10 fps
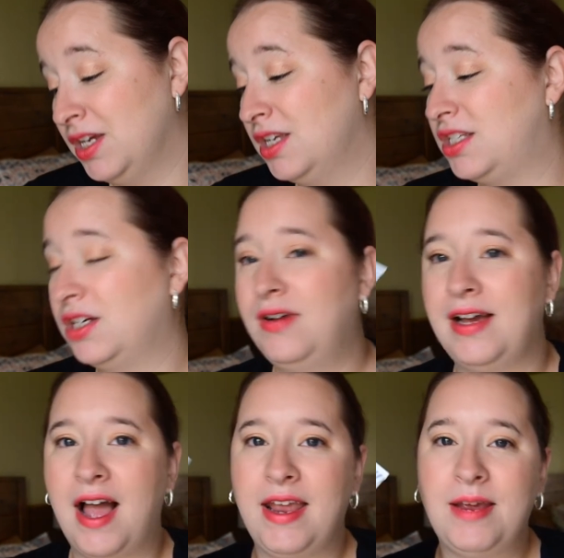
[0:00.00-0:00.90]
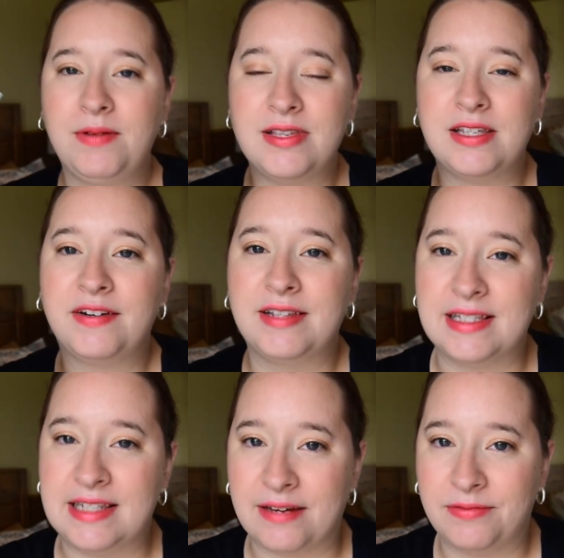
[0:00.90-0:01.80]
So I am considering
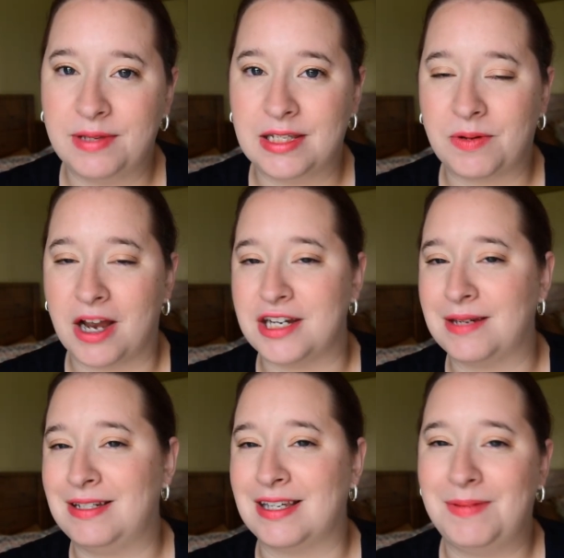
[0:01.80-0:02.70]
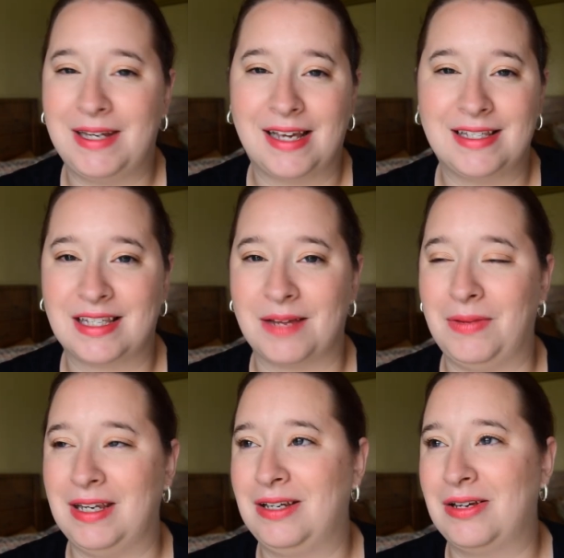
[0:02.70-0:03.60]
this done for this project just because it's going
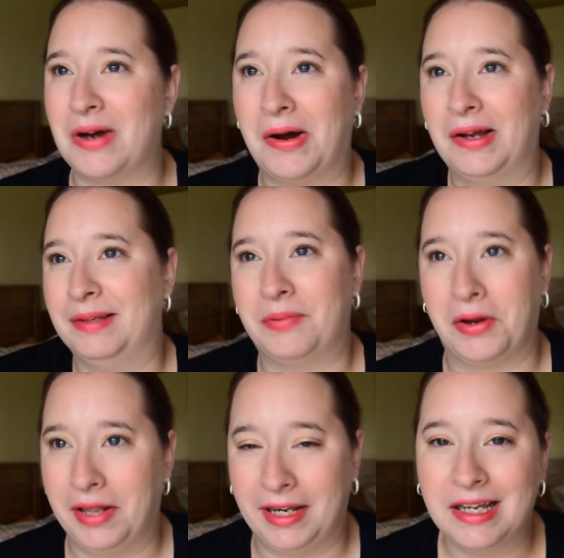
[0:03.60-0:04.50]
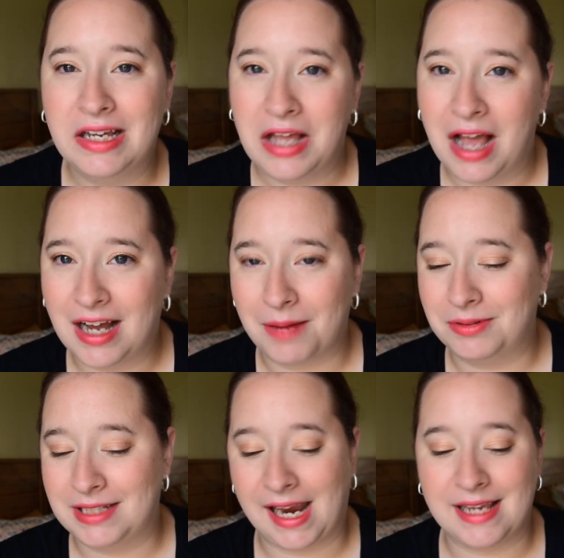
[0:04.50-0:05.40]
to be gone probably like a
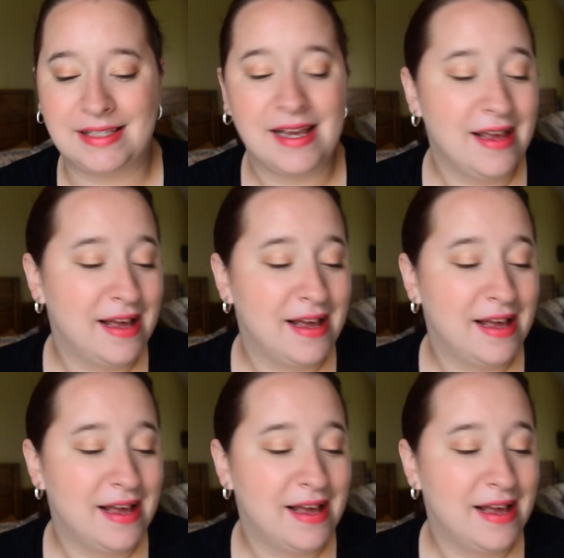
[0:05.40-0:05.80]
couple days.